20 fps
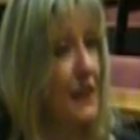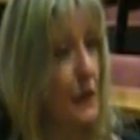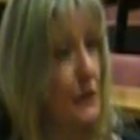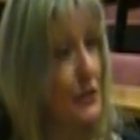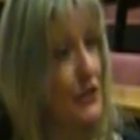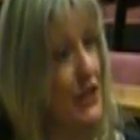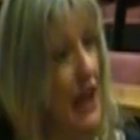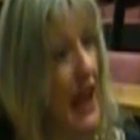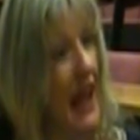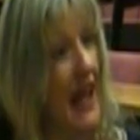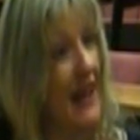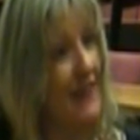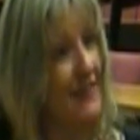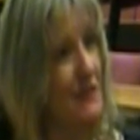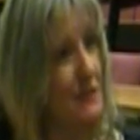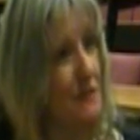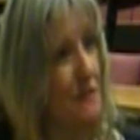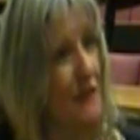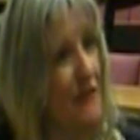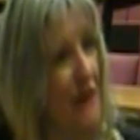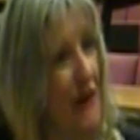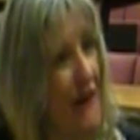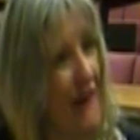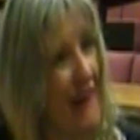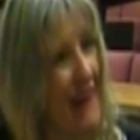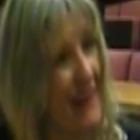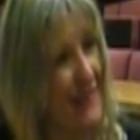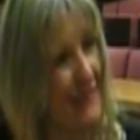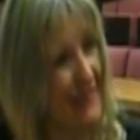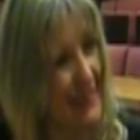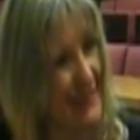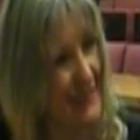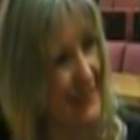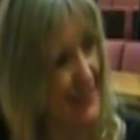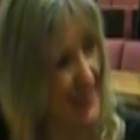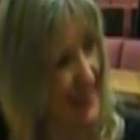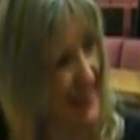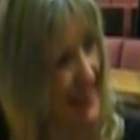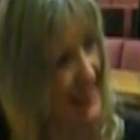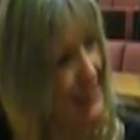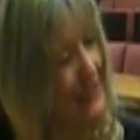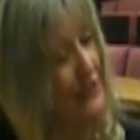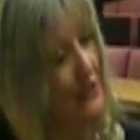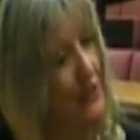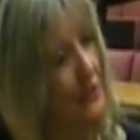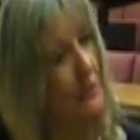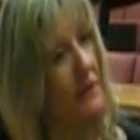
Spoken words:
share some of our evolutionary history